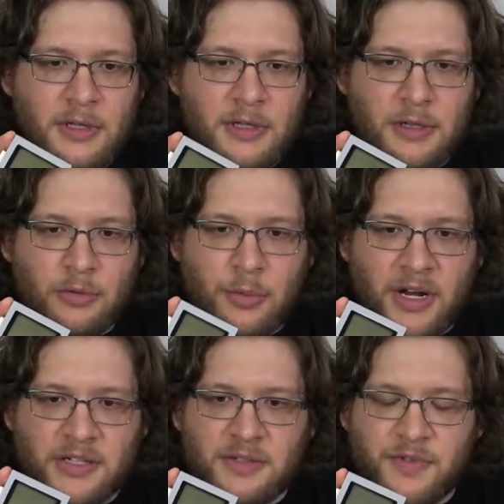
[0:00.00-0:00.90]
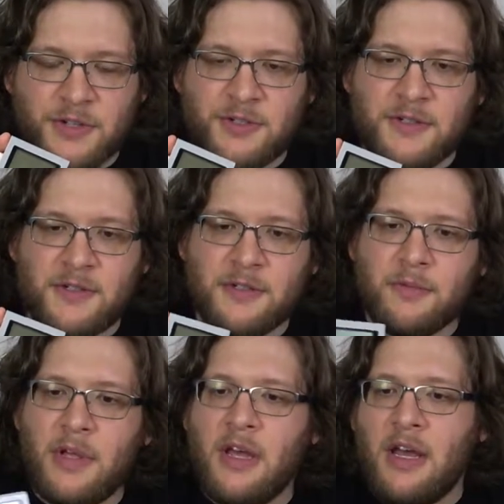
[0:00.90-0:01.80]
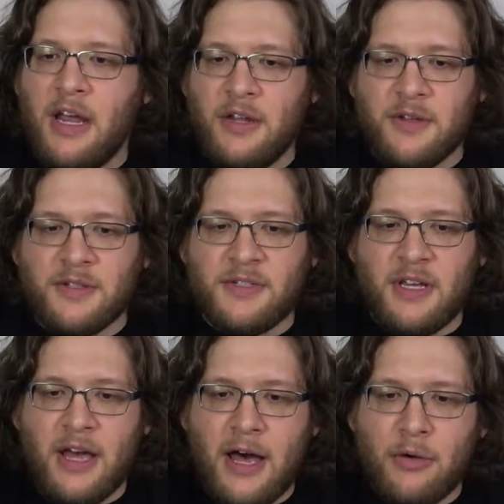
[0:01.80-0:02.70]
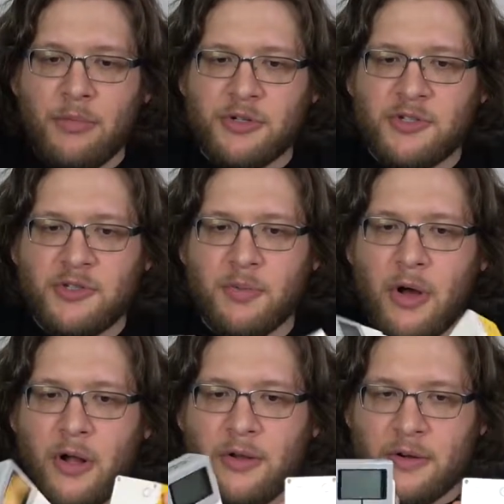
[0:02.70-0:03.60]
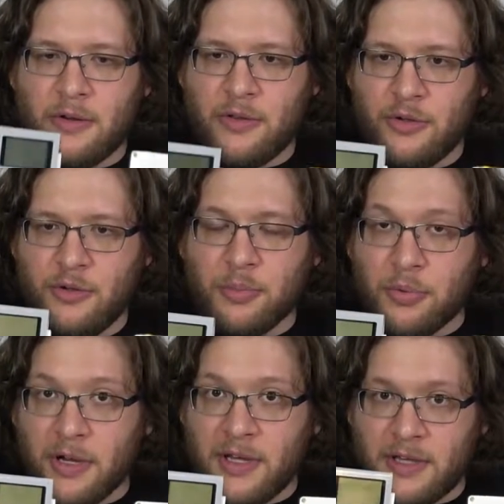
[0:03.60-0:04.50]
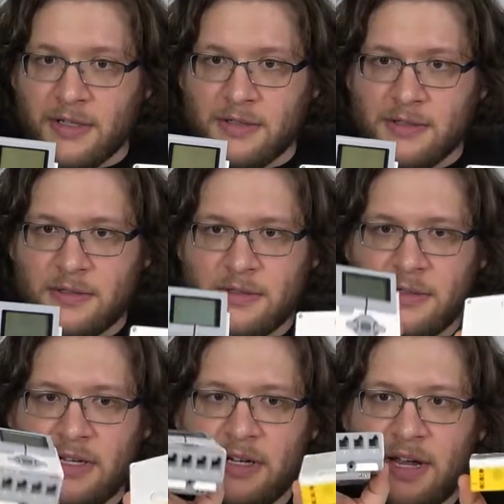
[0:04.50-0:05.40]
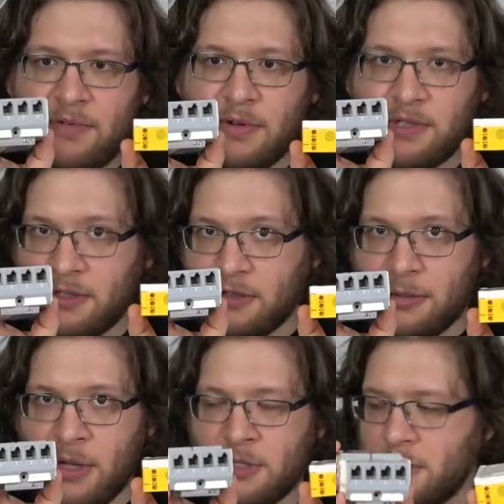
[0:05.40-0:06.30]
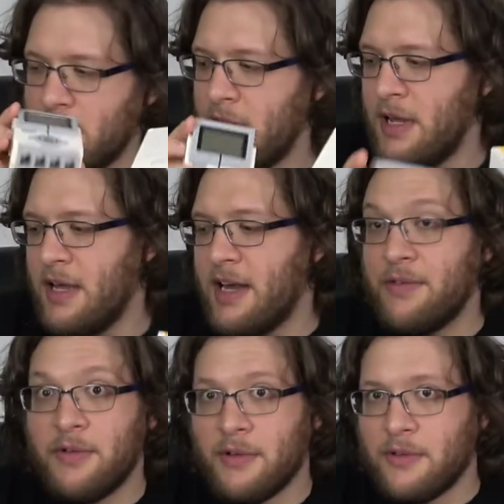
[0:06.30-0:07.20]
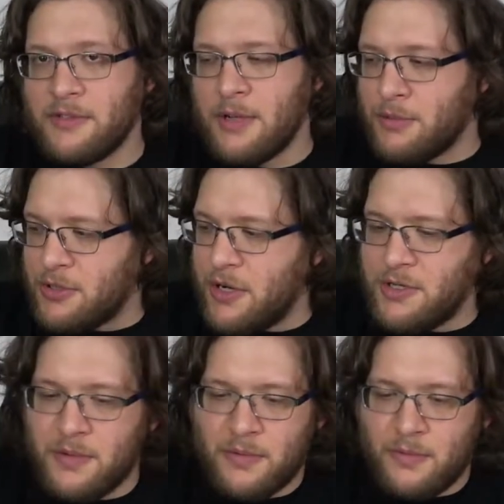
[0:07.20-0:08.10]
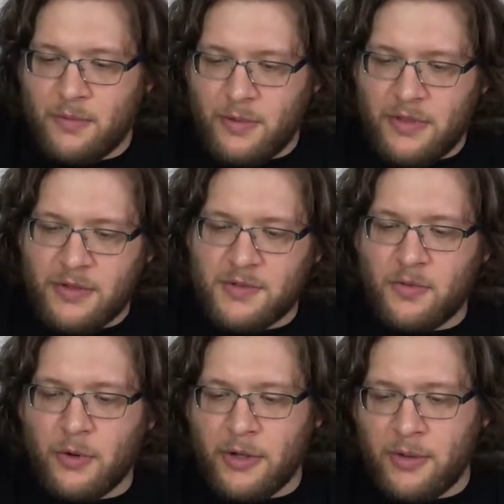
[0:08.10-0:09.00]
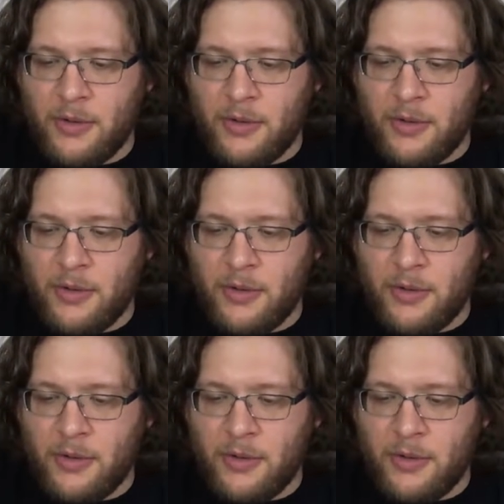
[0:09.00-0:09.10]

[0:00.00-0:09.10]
robotics invention system, and you can see how much smaller the new brick is in every single dimension. And I have a little demonstration with this for you.